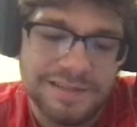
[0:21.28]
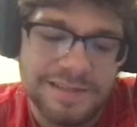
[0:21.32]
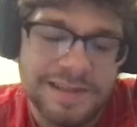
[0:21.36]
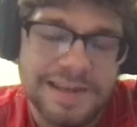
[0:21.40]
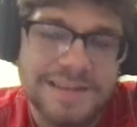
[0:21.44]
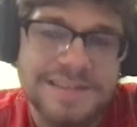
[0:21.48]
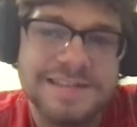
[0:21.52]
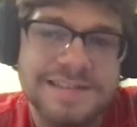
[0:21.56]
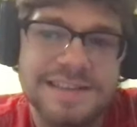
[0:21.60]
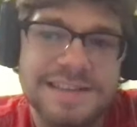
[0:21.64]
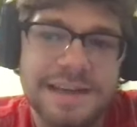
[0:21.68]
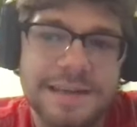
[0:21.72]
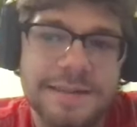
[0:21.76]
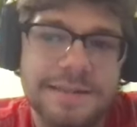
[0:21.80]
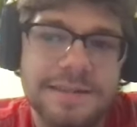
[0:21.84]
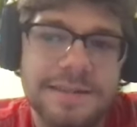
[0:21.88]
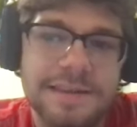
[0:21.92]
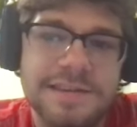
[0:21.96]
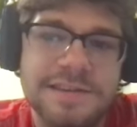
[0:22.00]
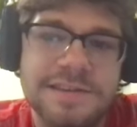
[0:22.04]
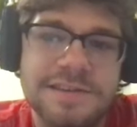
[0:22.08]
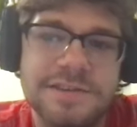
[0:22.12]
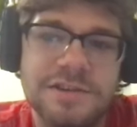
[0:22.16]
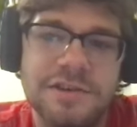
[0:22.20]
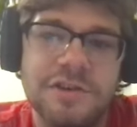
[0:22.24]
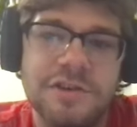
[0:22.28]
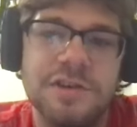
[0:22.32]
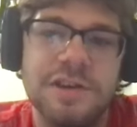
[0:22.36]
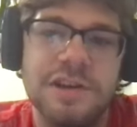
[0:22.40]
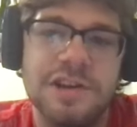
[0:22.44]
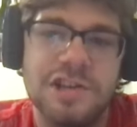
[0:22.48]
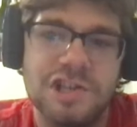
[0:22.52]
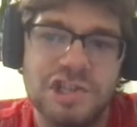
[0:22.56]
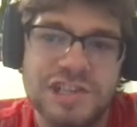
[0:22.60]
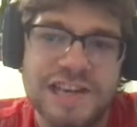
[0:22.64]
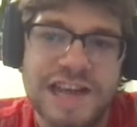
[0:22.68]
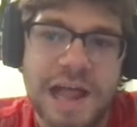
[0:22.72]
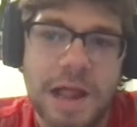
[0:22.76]
let's get this
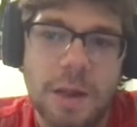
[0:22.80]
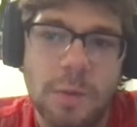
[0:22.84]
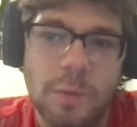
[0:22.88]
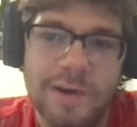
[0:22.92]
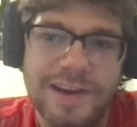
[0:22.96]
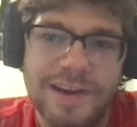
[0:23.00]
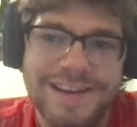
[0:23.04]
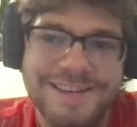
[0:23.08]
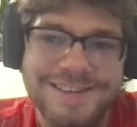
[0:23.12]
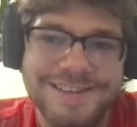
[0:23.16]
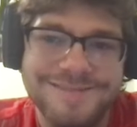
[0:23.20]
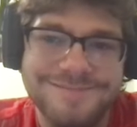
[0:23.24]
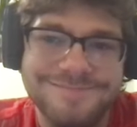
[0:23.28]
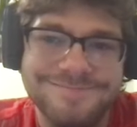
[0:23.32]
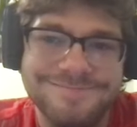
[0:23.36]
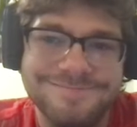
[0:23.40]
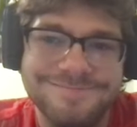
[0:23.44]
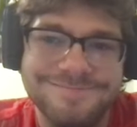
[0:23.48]
started, shall we?